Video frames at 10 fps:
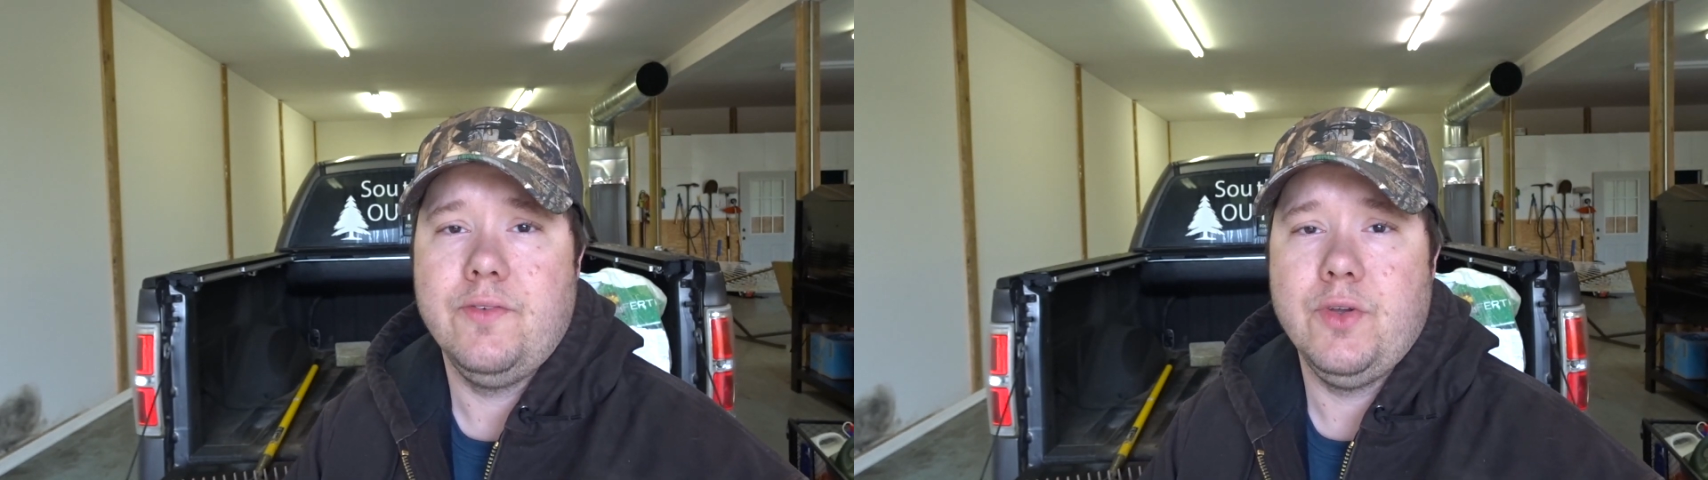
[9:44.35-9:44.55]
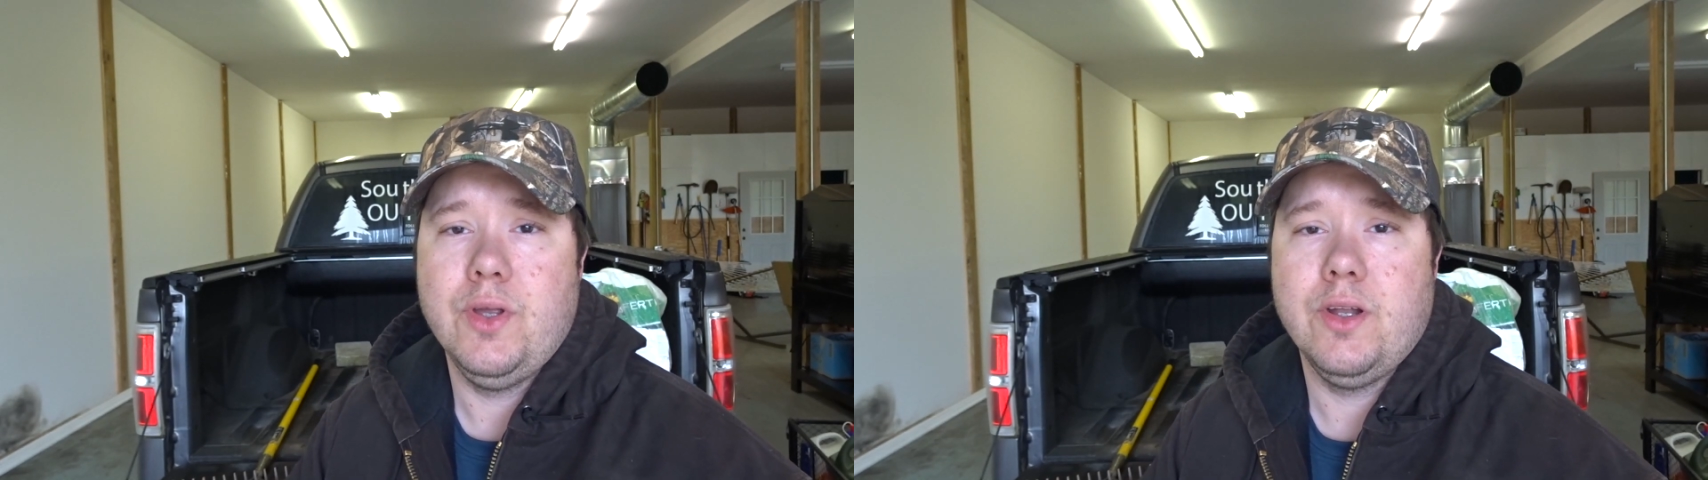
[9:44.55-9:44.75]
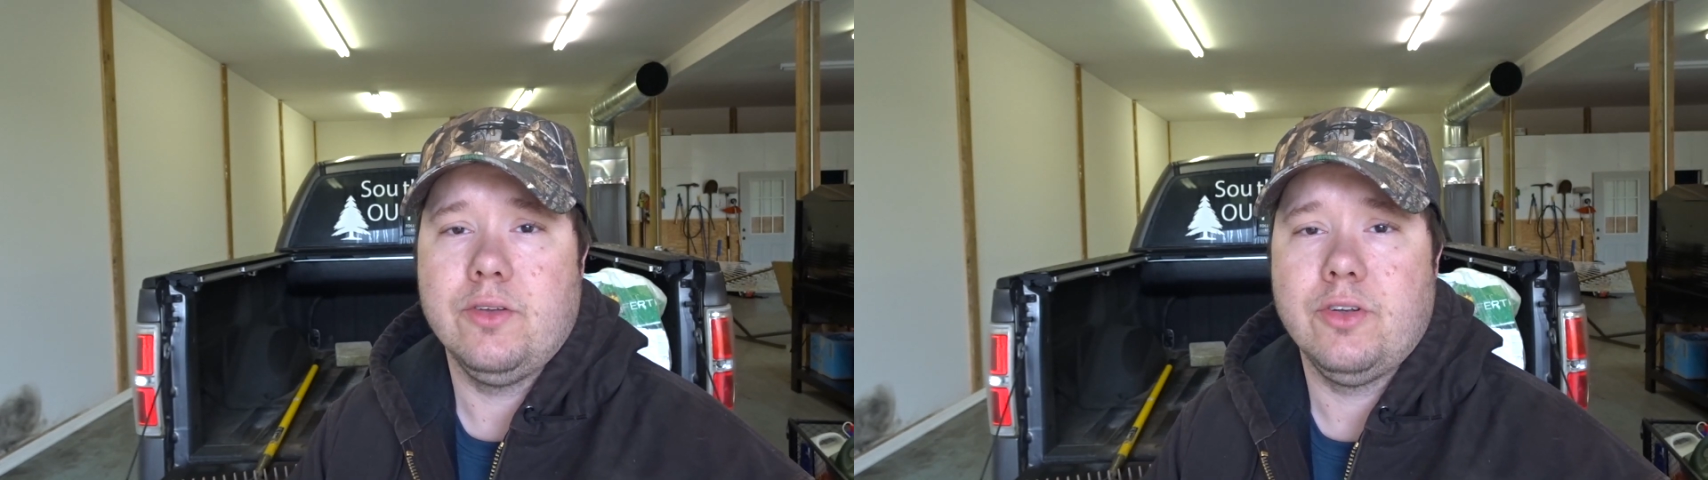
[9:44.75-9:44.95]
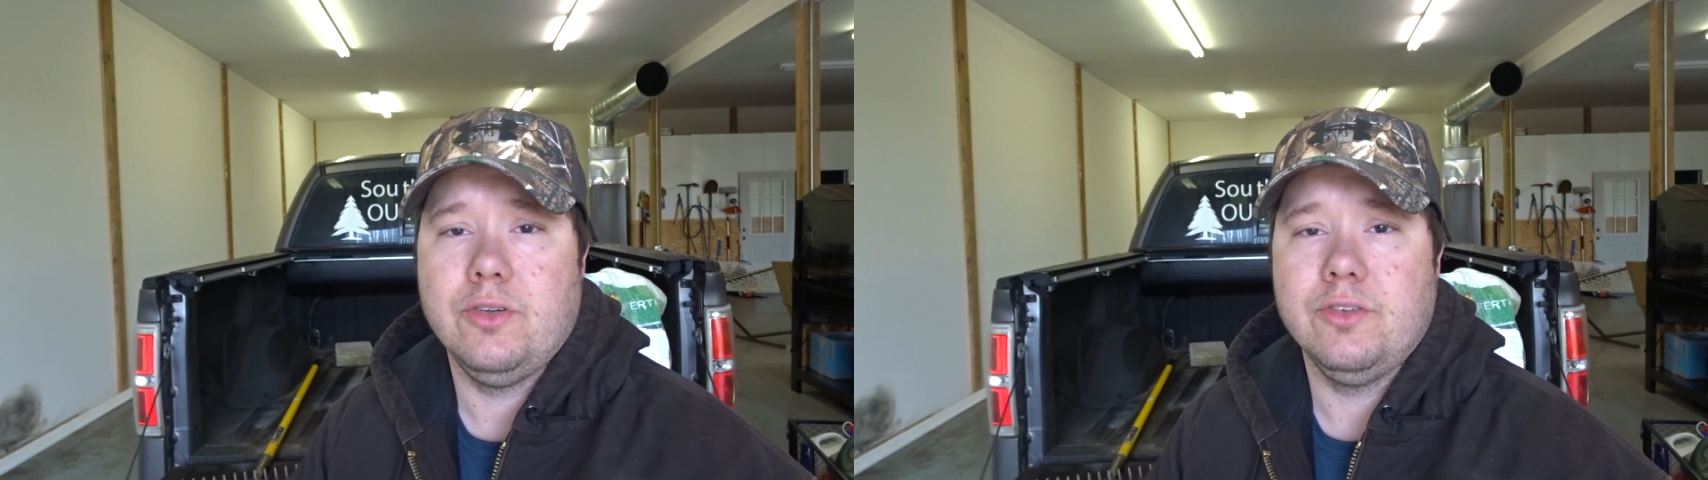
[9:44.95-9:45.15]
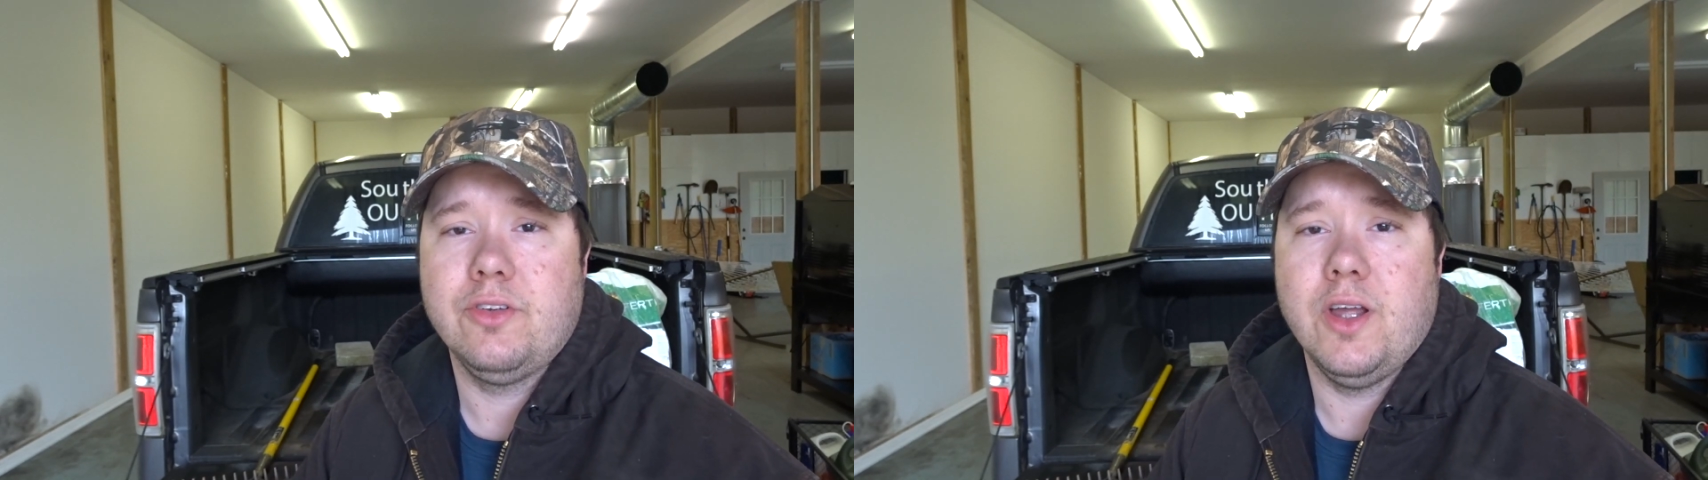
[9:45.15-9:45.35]
if you hit a
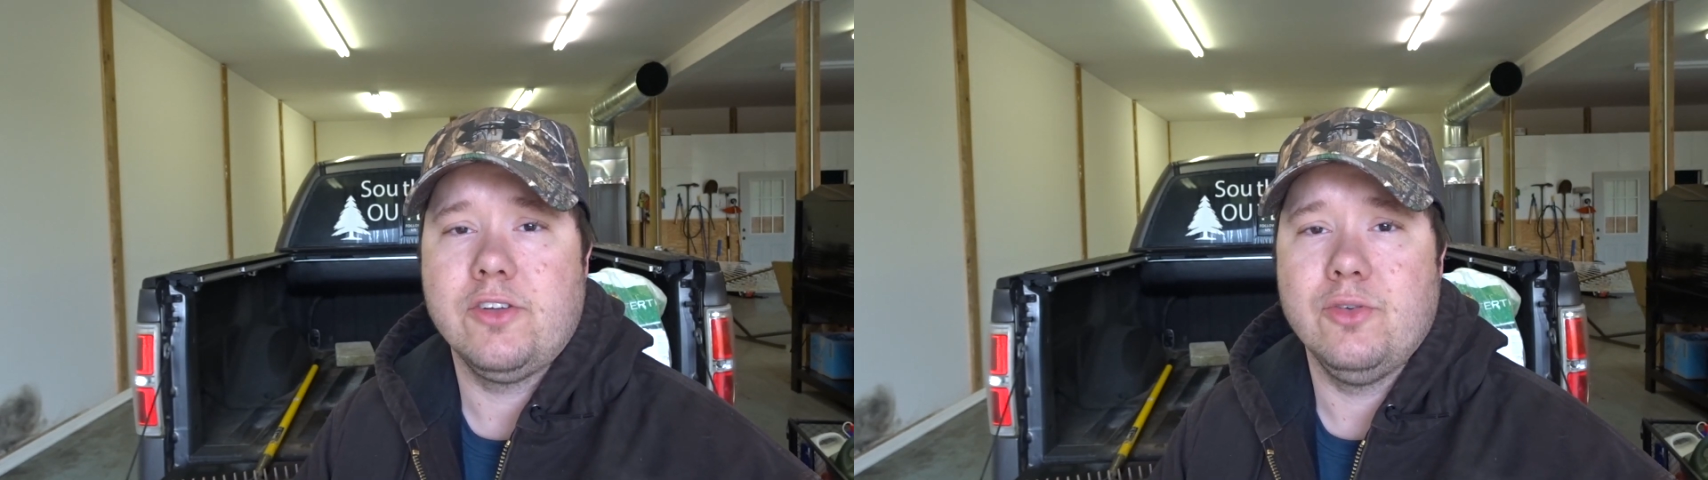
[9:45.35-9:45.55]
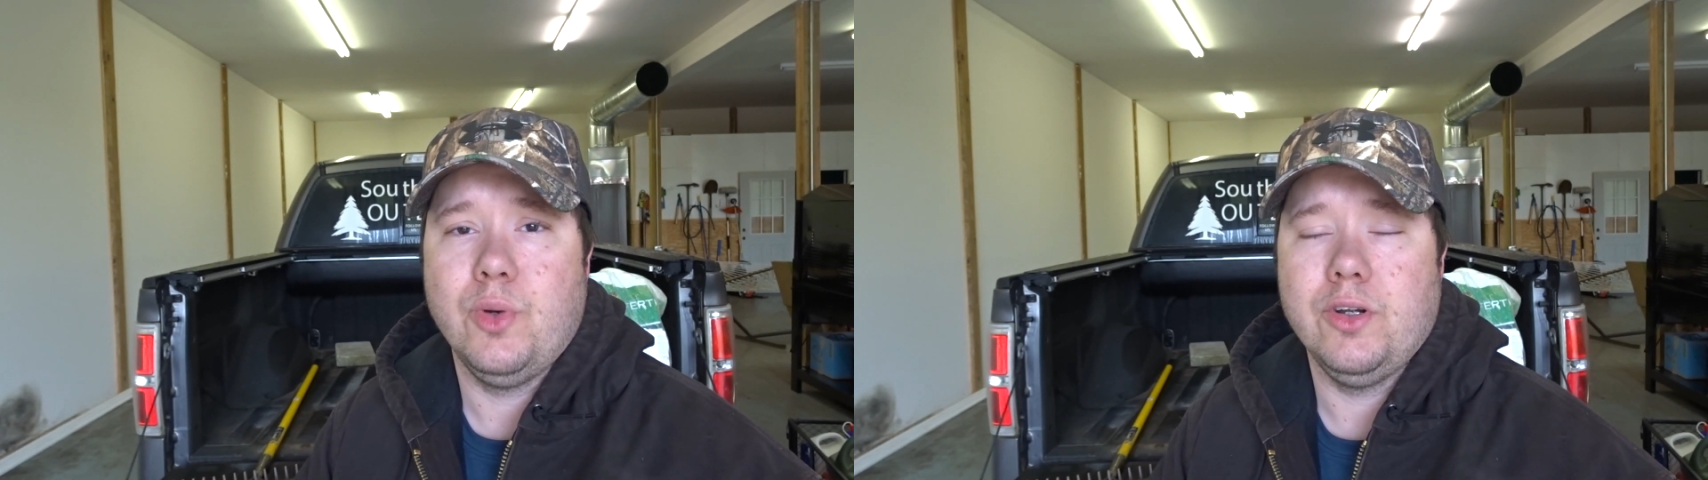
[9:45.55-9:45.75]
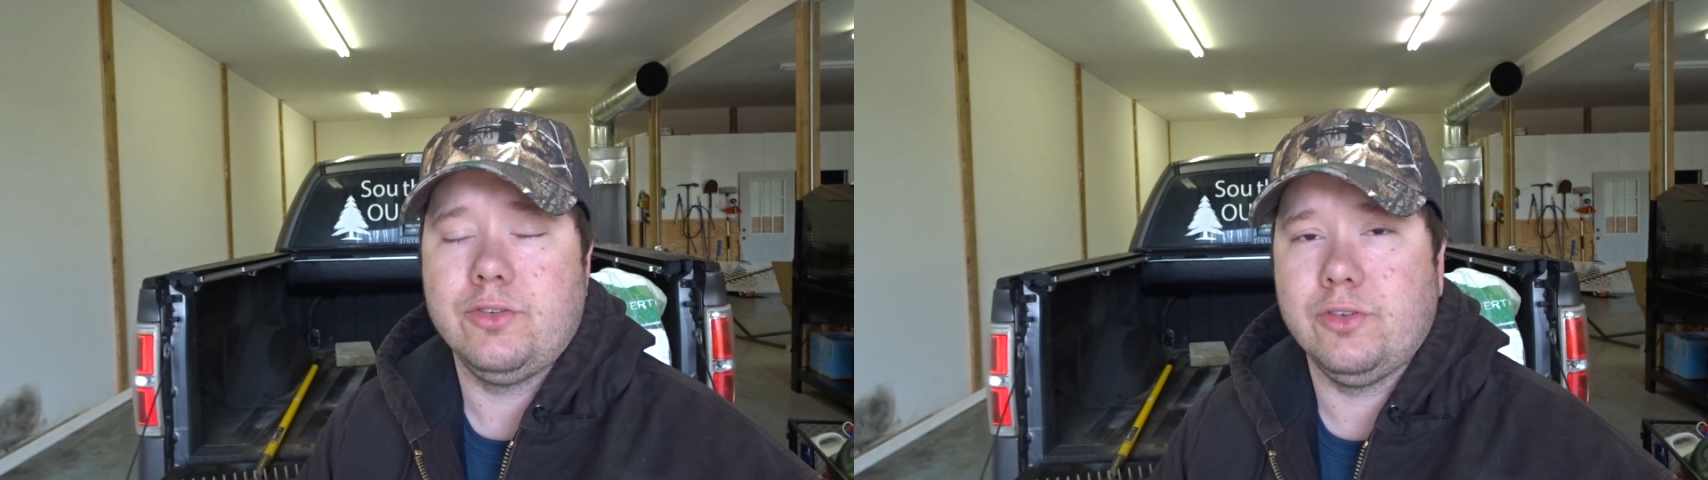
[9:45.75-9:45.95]
certain section where it's